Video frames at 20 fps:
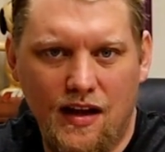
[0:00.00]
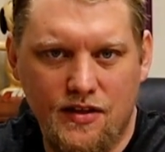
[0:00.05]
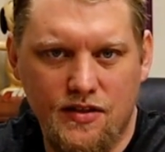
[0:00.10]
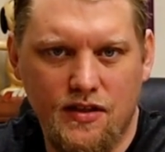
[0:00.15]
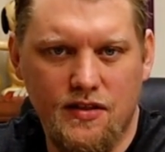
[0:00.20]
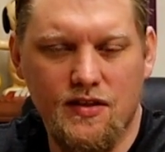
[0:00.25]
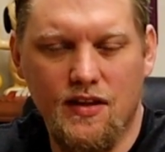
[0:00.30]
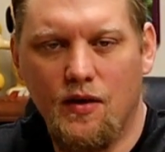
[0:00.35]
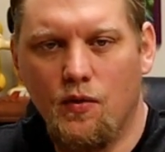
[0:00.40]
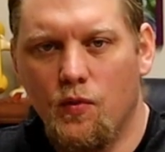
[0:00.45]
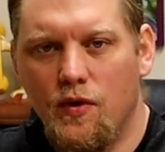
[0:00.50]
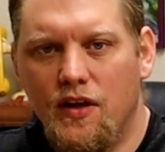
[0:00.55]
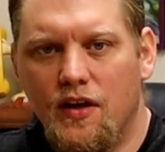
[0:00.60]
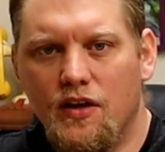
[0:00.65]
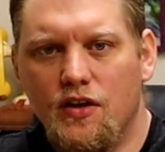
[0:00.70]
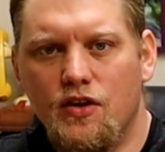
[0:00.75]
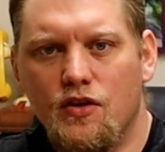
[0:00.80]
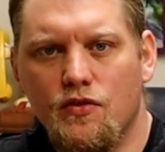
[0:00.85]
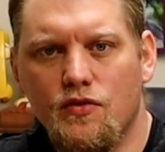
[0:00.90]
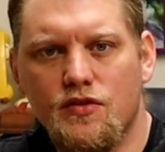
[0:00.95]
logics that we
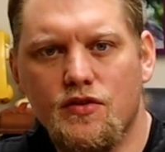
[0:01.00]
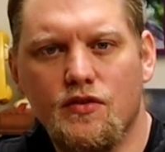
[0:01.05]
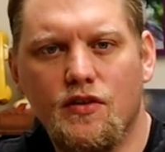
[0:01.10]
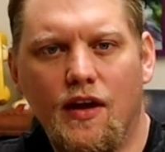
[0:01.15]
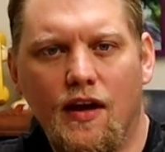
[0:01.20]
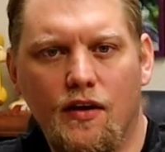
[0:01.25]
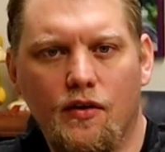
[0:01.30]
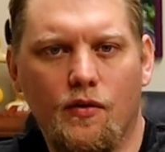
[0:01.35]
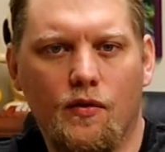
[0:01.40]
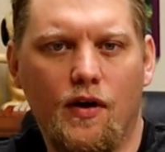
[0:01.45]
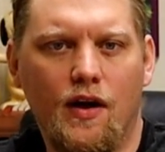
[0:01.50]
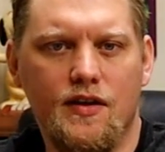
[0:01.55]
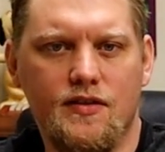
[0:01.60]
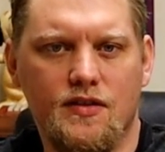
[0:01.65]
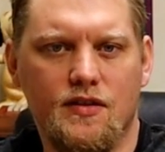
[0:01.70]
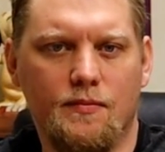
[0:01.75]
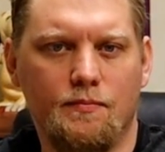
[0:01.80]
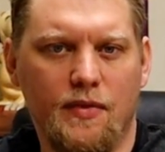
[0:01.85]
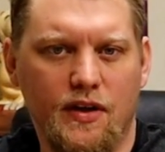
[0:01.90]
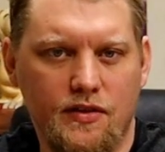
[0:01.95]
can use to
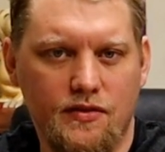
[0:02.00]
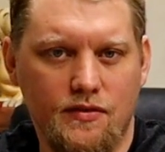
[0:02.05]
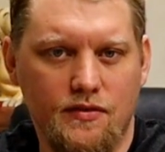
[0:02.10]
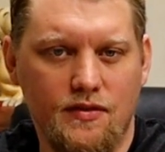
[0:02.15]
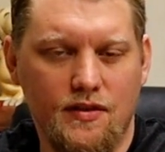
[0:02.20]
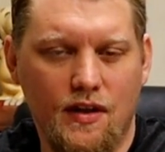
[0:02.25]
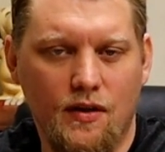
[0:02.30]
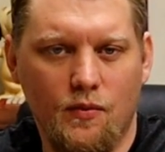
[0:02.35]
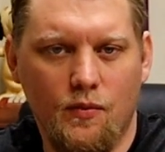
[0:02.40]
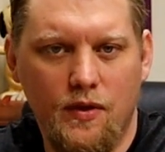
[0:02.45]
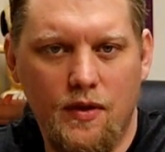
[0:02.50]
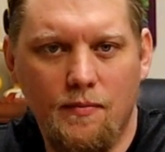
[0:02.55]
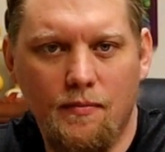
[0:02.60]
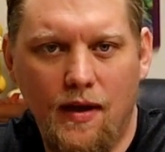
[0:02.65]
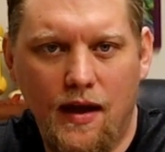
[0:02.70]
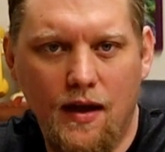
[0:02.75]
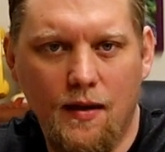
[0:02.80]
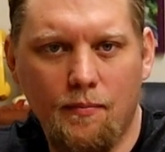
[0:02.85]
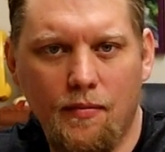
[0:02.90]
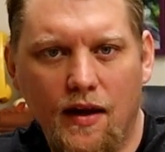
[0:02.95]
categorize the mixtures that we
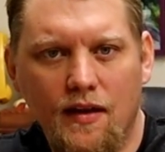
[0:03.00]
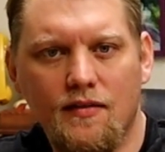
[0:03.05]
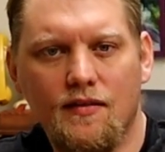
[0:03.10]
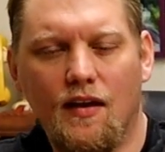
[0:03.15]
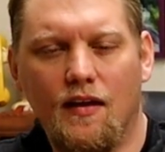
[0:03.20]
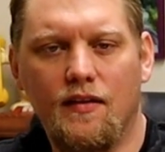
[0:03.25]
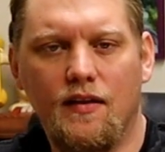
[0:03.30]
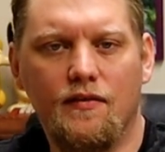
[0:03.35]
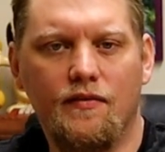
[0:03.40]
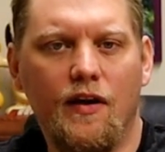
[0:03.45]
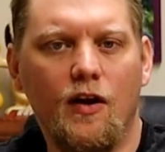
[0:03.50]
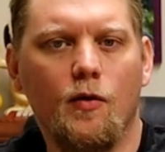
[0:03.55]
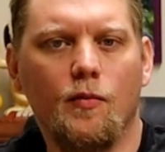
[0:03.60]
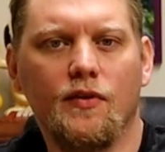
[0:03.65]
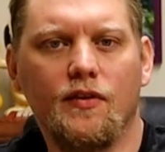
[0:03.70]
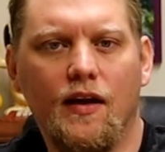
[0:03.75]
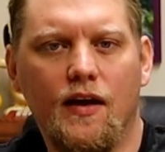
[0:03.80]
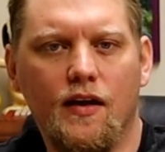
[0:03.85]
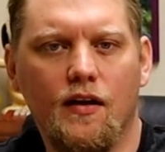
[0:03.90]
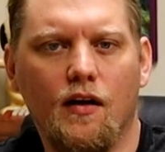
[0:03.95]
make based on the
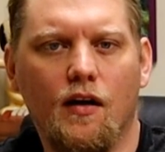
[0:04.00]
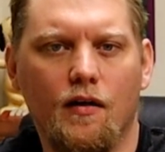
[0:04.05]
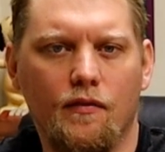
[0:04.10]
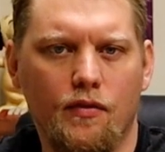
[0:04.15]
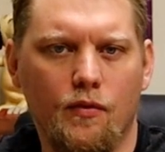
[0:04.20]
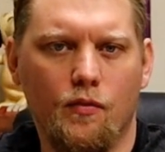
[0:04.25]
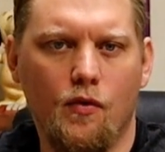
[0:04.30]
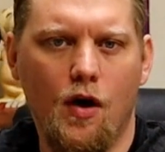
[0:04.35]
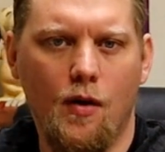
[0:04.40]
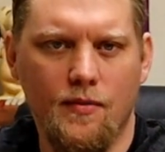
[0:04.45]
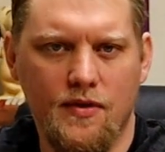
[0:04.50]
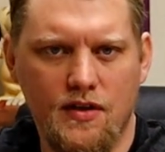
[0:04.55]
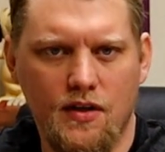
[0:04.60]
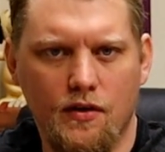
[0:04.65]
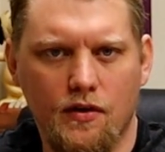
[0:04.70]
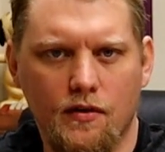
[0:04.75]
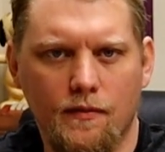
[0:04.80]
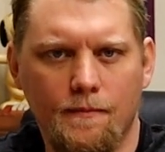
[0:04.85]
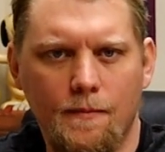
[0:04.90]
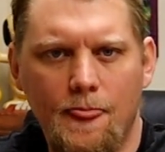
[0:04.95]
available data of the raw
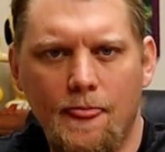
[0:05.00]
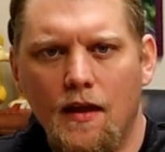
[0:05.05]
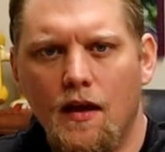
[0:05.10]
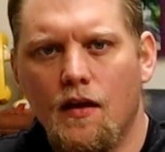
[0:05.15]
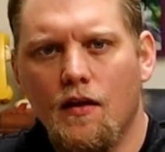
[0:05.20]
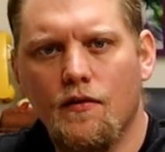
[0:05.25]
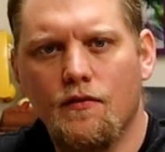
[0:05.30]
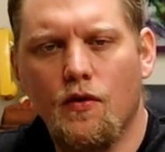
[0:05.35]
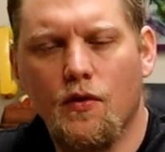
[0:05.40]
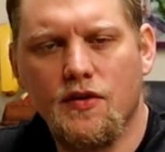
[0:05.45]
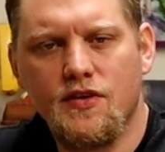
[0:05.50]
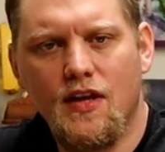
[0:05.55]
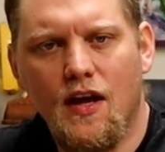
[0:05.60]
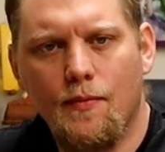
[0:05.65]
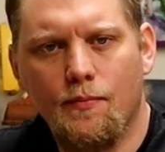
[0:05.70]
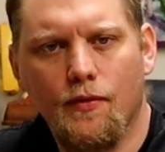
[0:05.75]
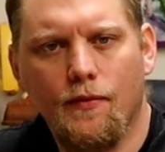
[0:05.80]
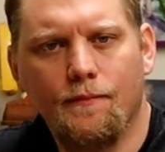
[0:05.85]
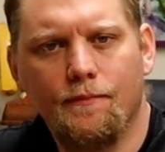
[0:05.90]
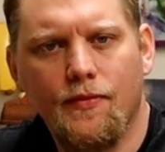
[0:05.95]
material. For
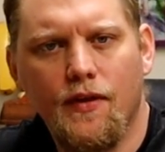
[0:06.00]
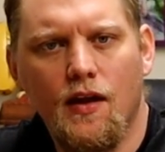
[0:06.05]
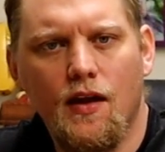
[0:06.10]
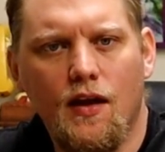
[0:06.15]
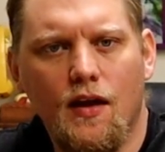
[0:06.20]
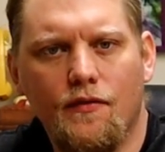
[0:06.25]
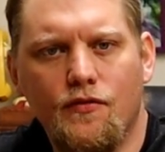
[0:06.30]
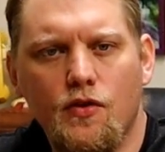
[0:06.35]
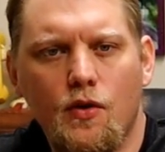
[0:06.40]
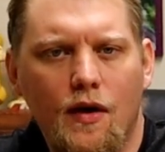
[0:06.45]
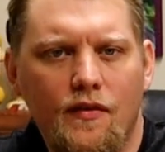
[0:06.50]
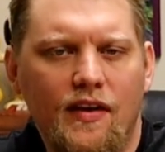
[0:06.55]
example, if you